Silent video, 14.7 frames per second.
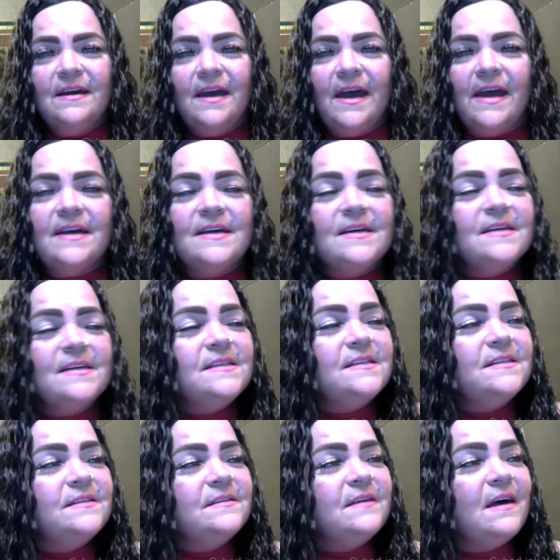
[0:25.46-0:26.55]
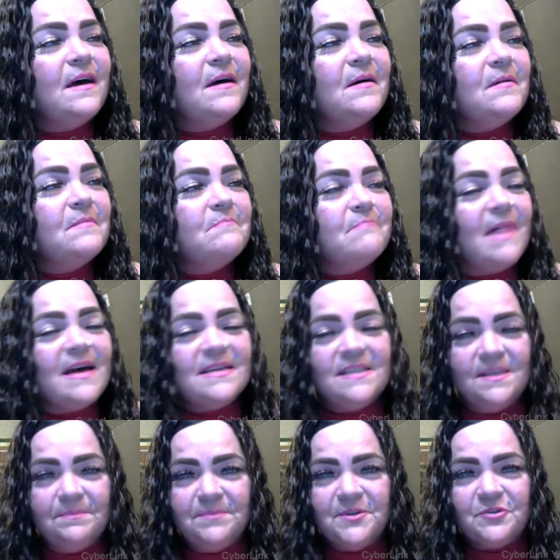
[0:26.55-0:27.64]
is my
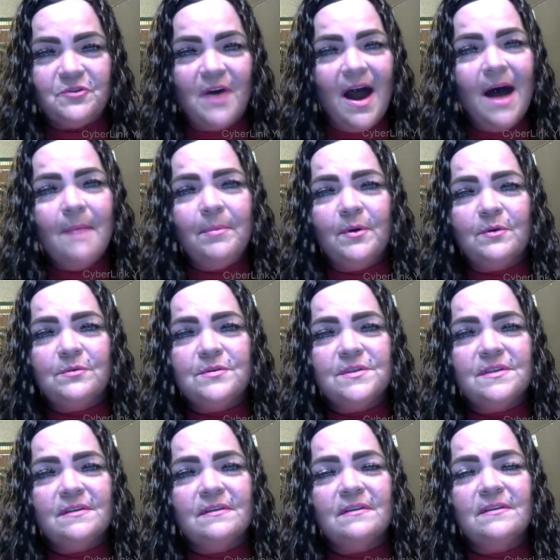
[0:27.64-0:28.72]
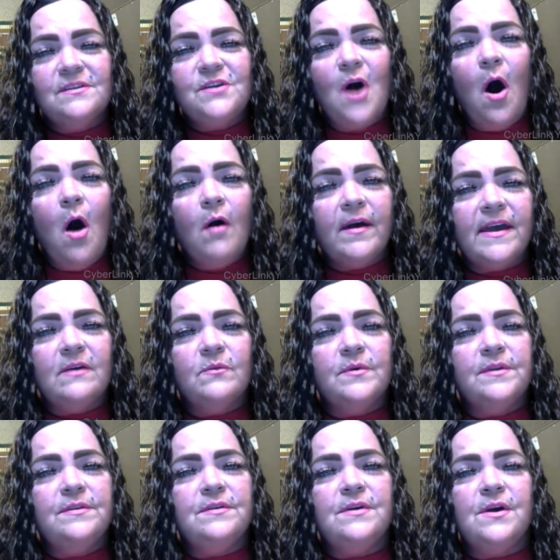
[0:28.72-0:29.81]
subscribers talking
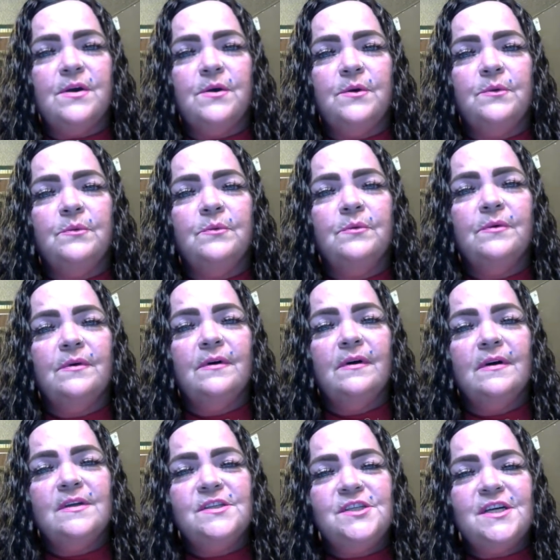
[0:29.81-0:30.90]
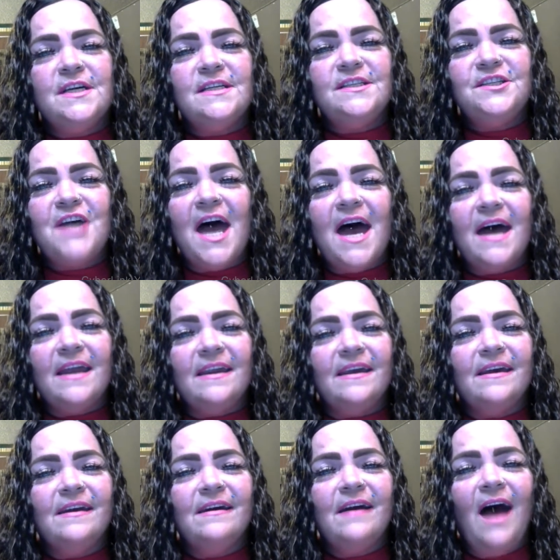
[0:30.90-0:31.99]
with you,
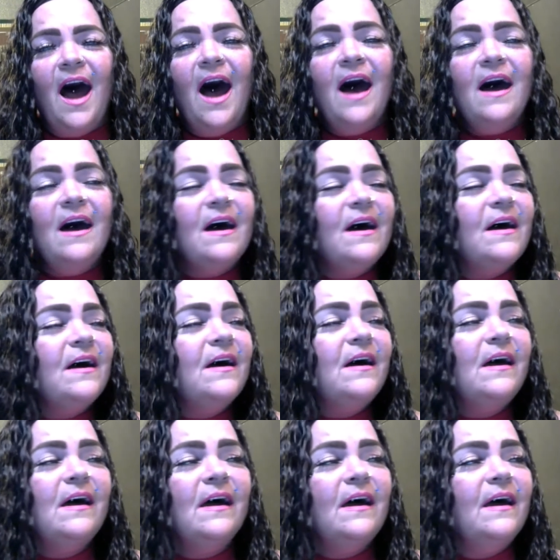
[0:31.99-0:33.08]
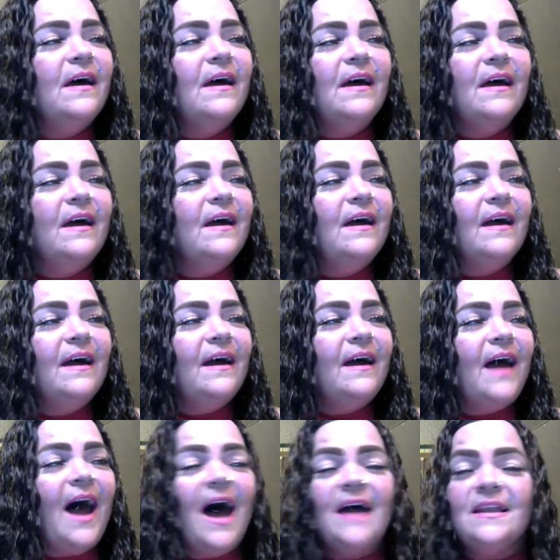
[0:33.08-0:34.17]
chit-chatting. I,
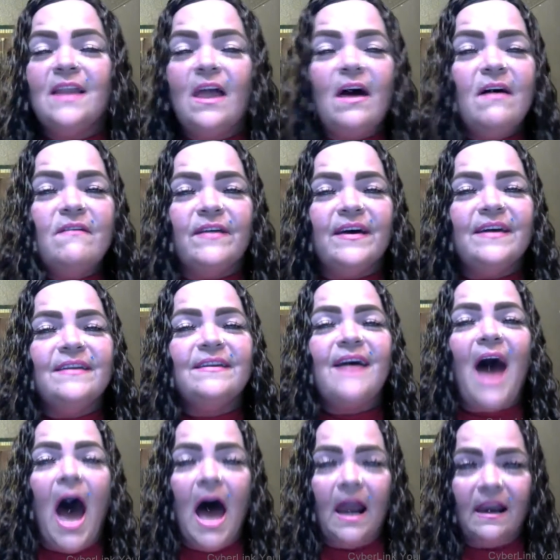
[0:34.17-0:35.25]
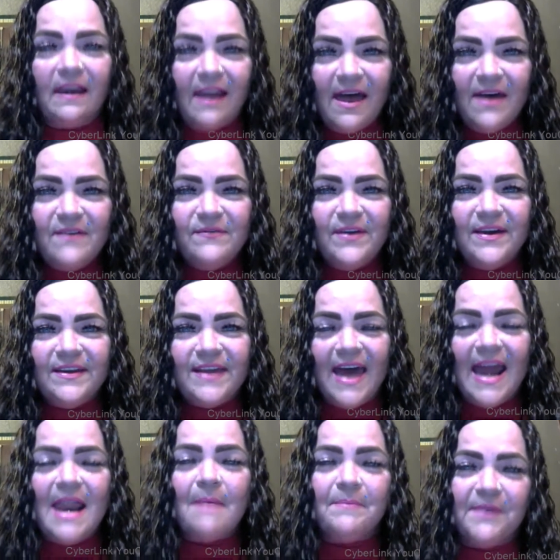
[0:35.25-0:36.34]
I love it. I love it
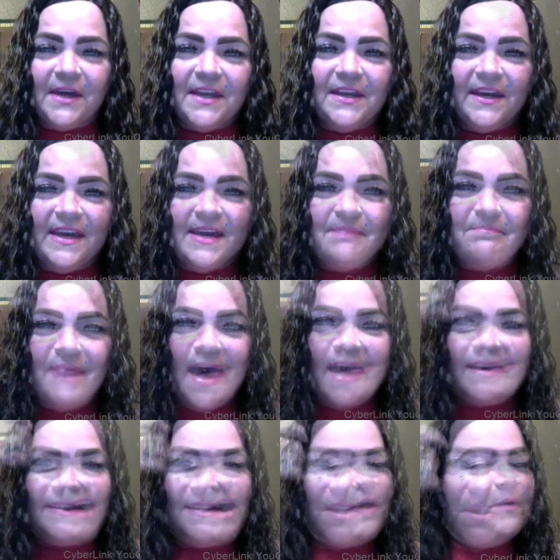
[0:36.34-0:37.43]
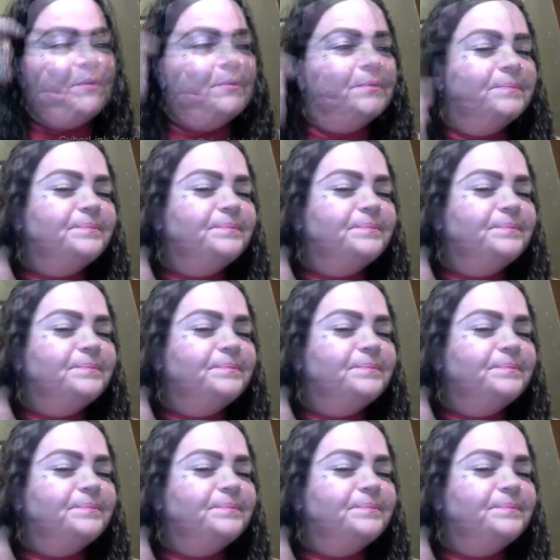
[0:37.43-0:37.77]
and I'm going to get back so,